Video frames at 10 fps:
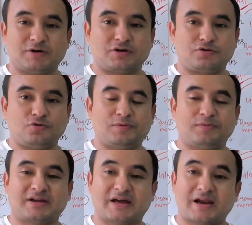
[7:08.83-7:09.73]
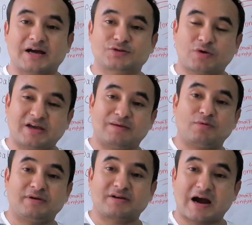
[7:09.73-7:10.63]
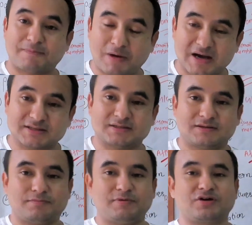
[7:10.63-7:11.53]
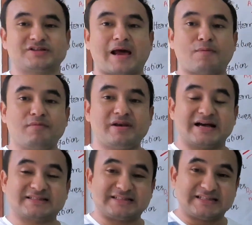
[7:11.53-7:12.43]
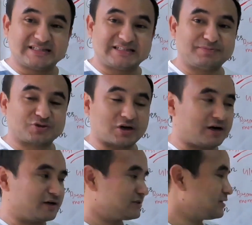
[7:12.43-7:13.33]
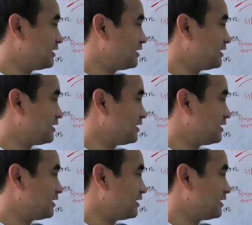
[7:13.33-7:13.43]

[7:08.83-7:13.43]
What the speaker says: But people can ask why albumin can't pass, because albumin has the negative charge,